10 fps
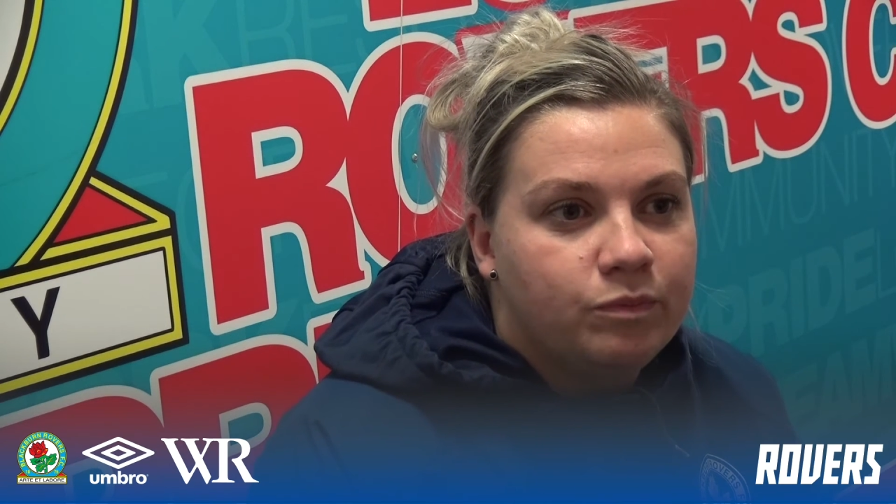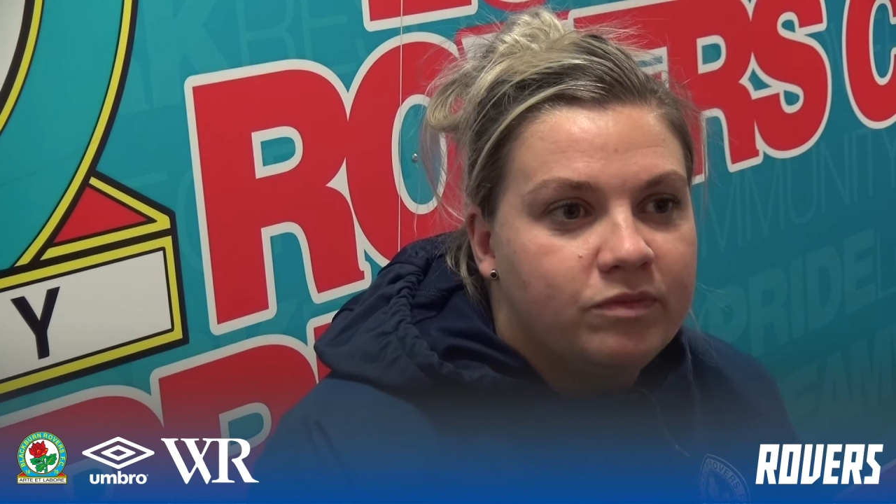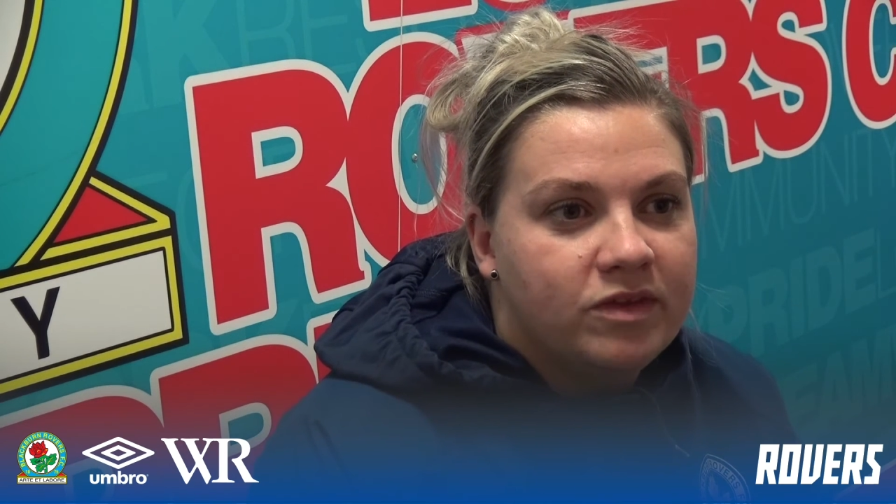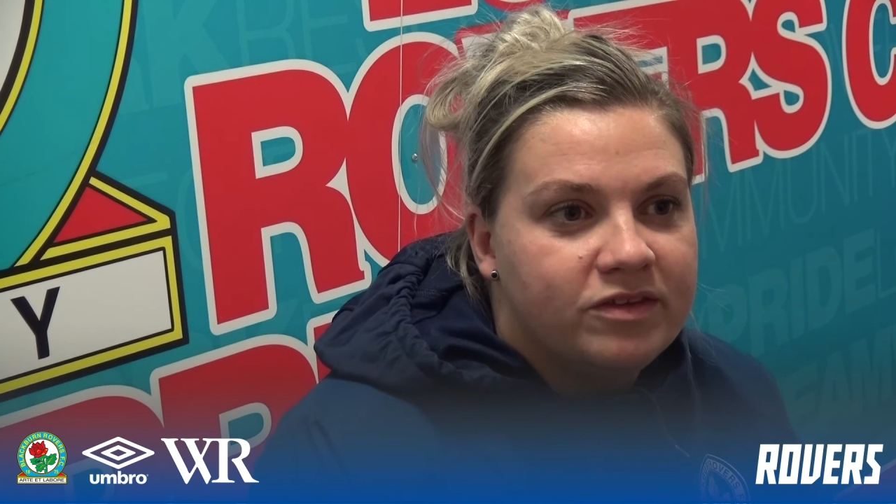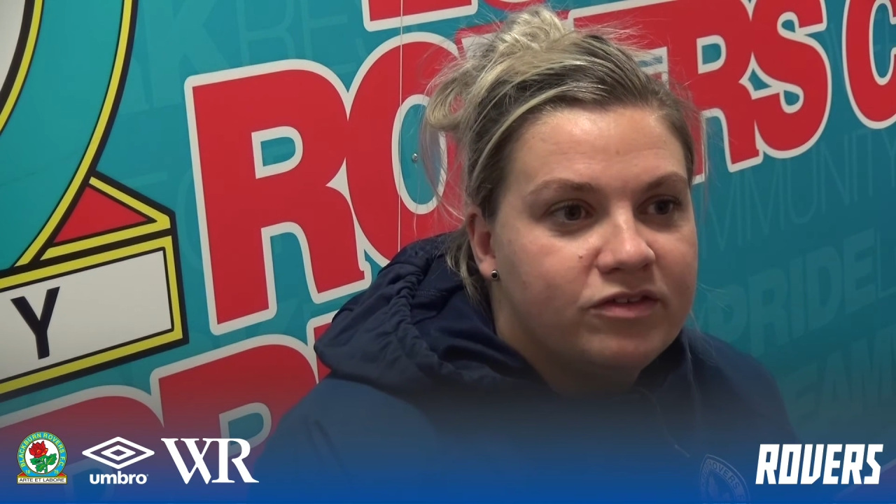
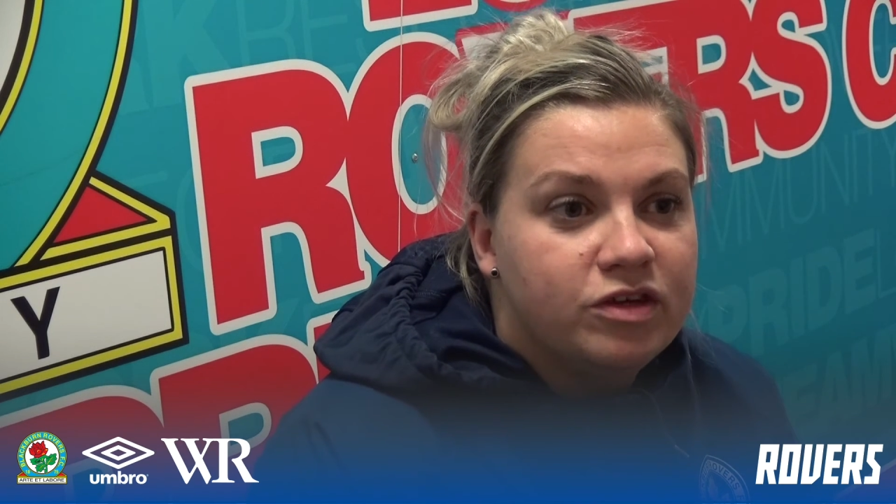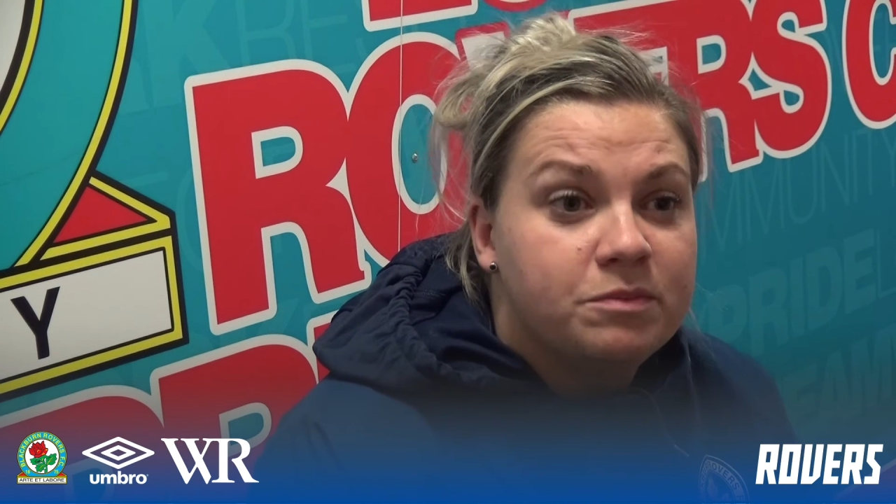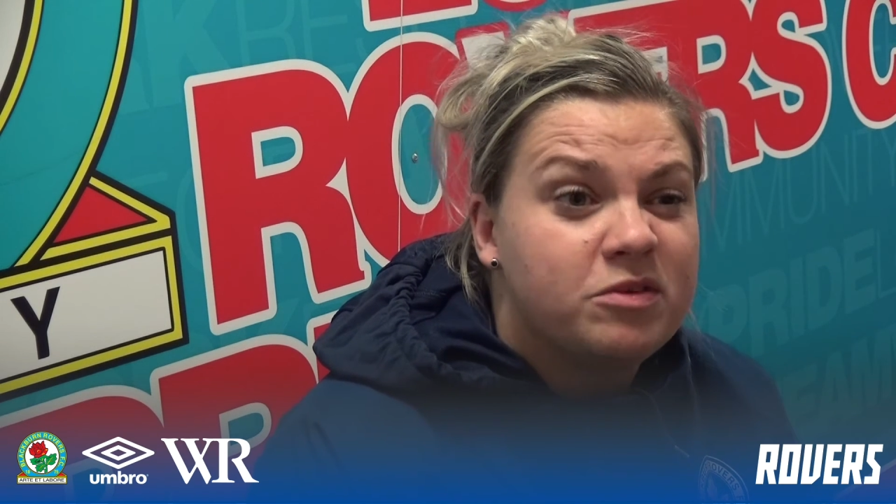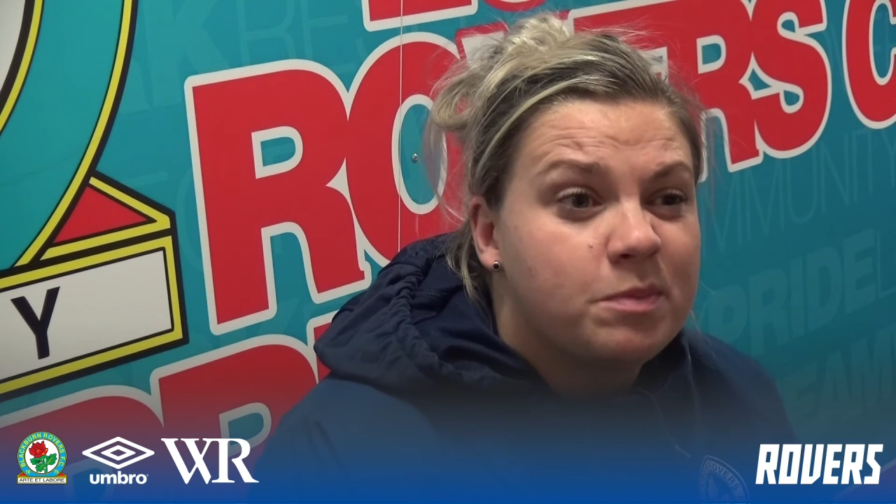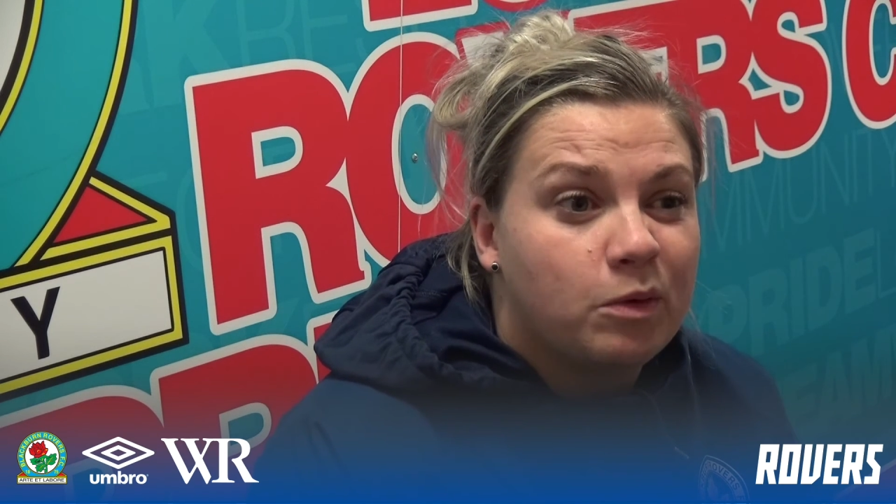this new
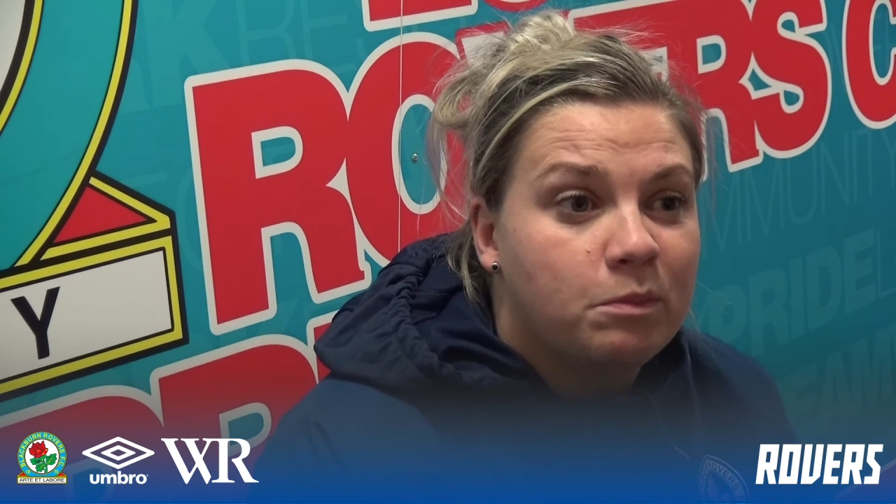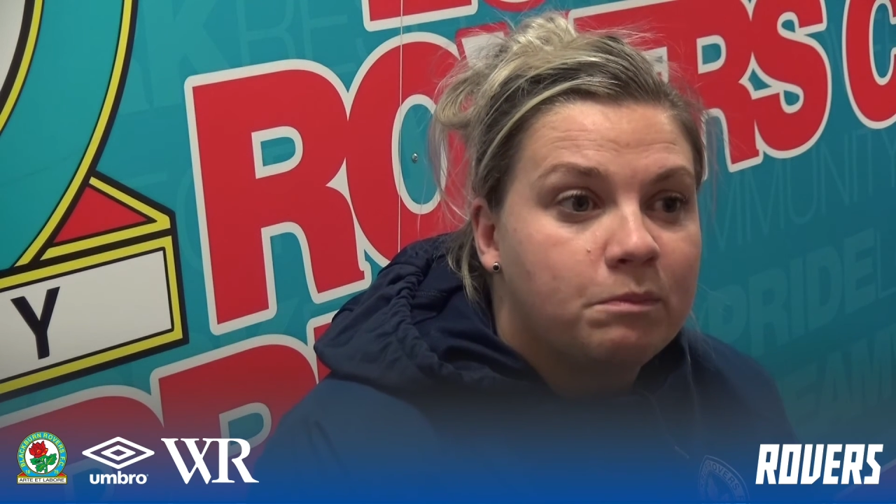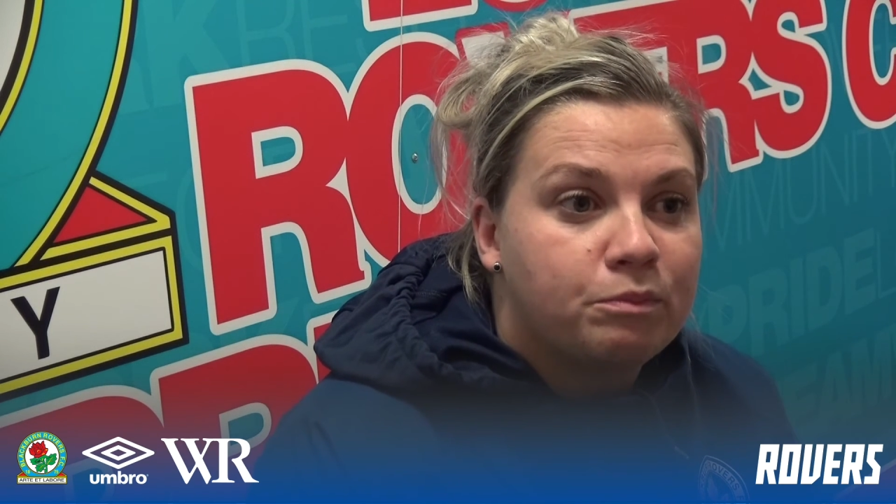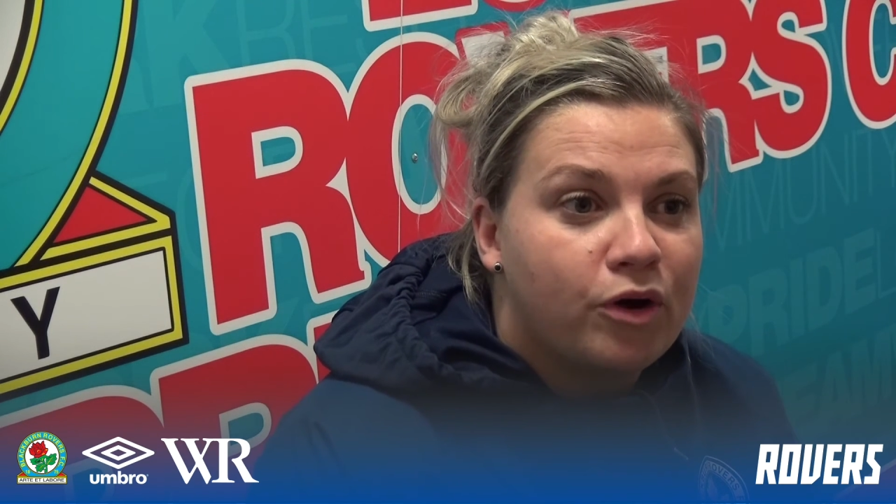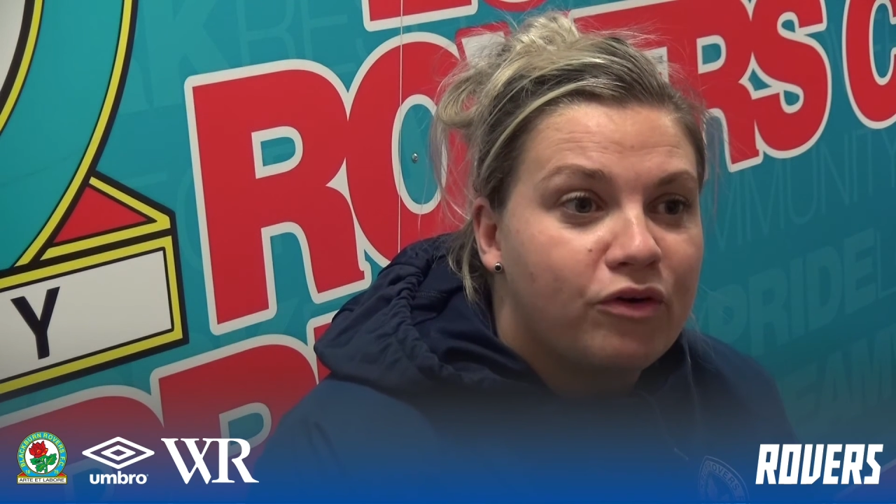bespoke
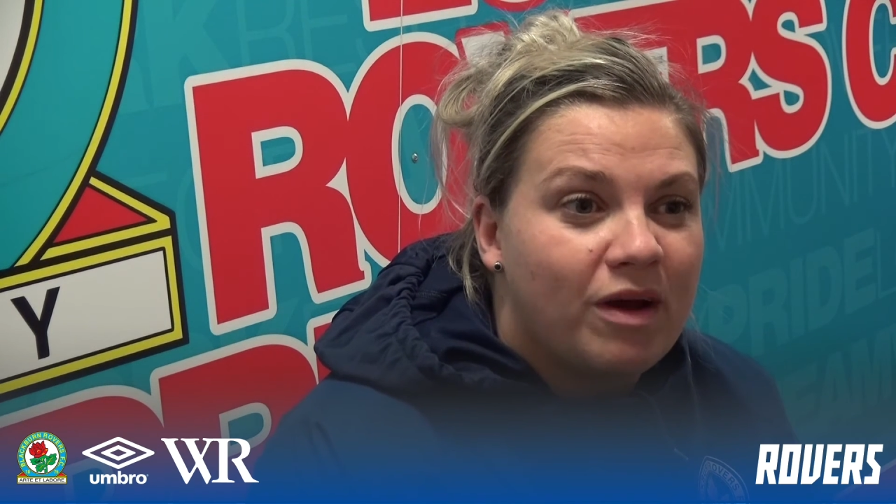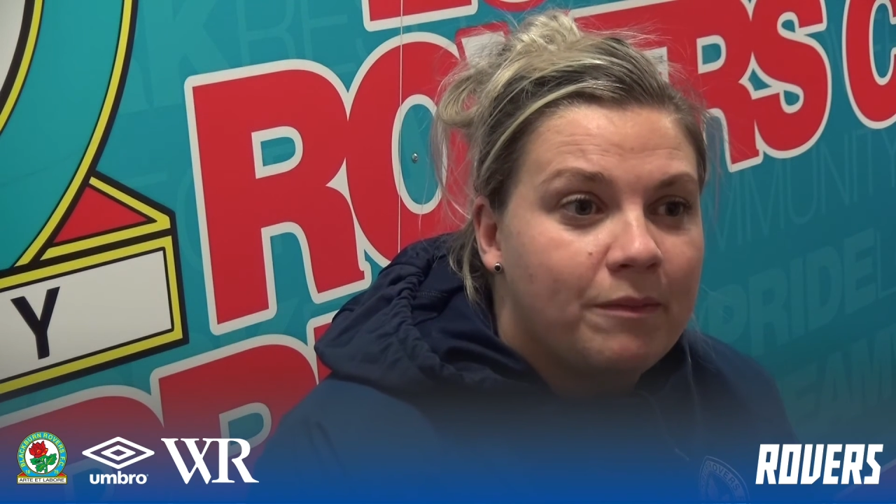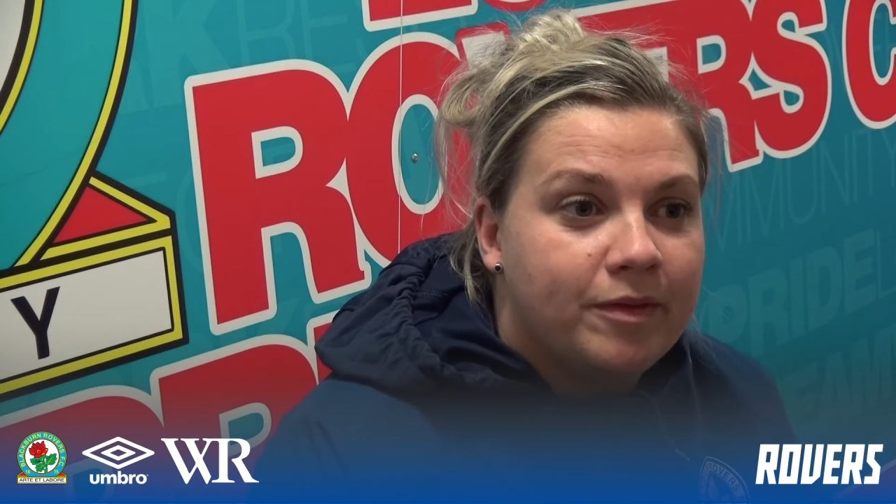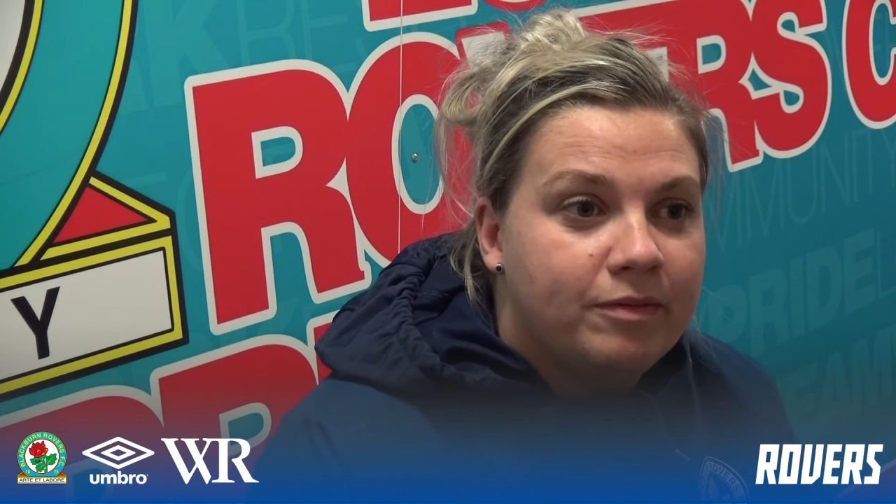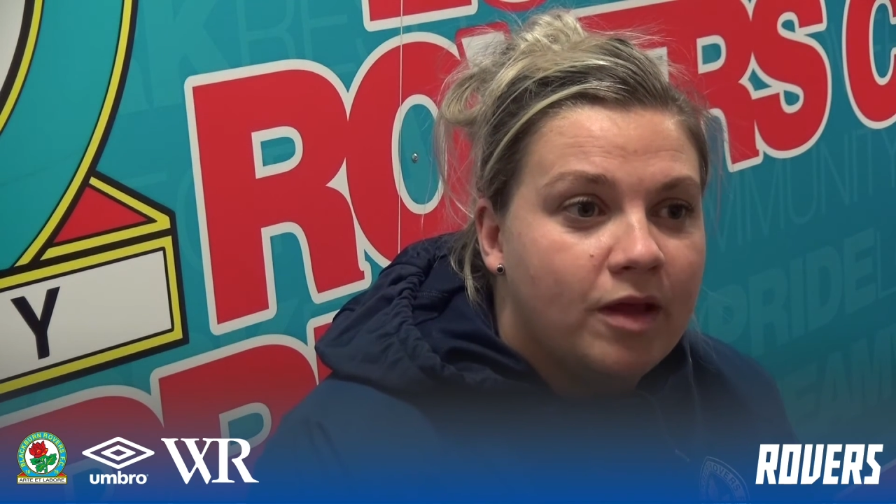programme